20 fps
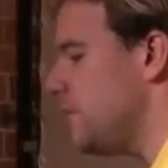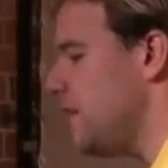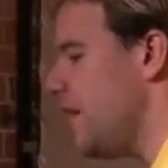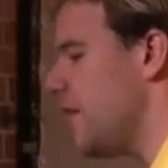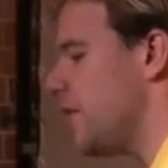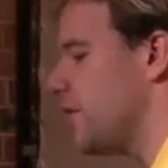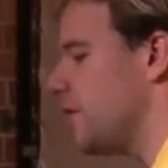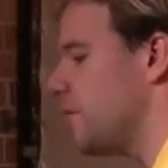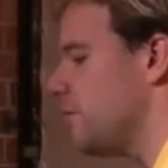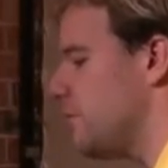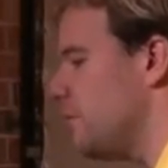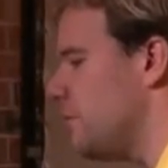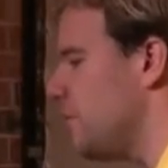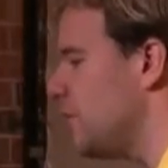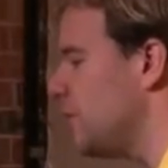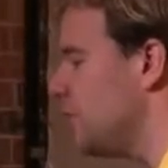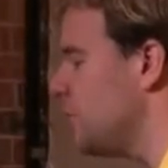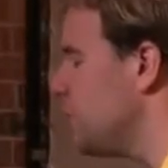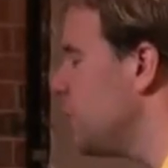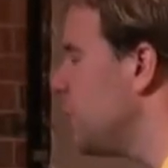no,
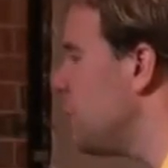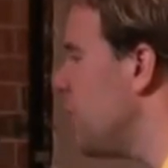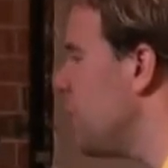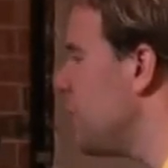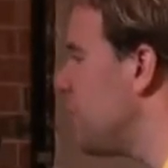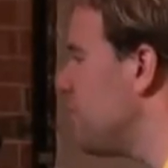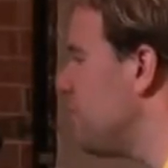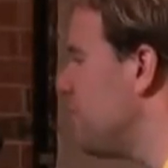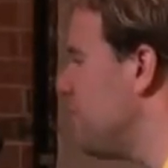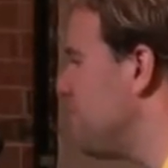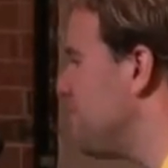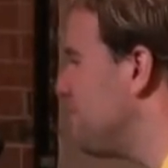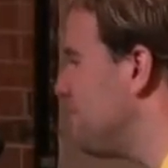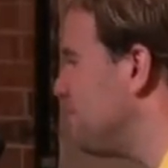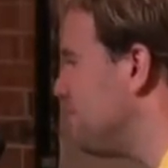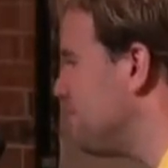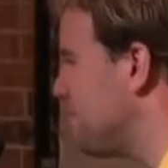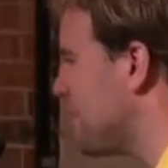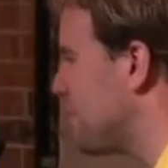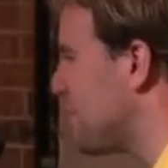we'll welcome
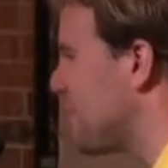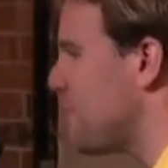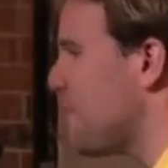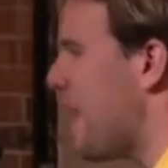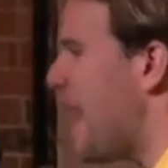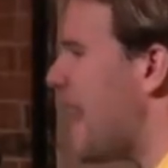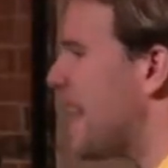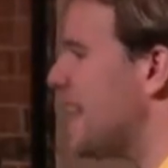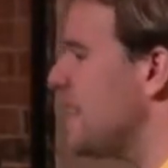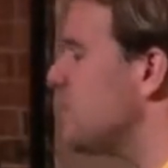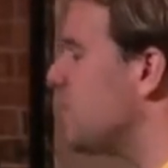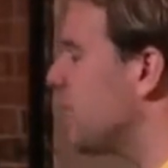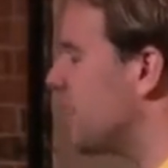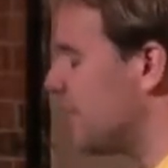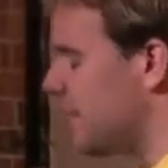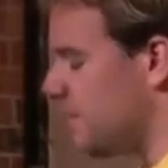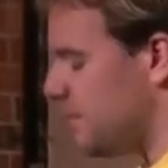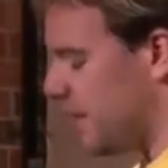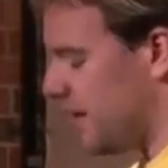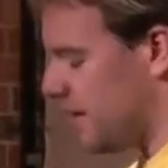
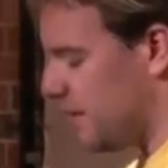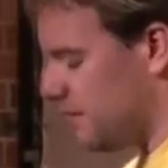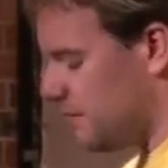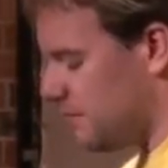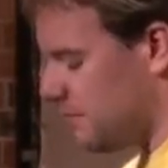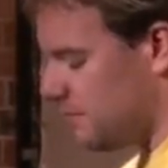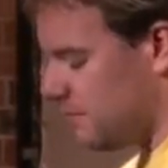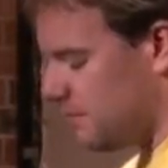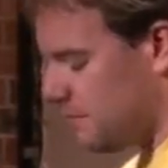anybody, but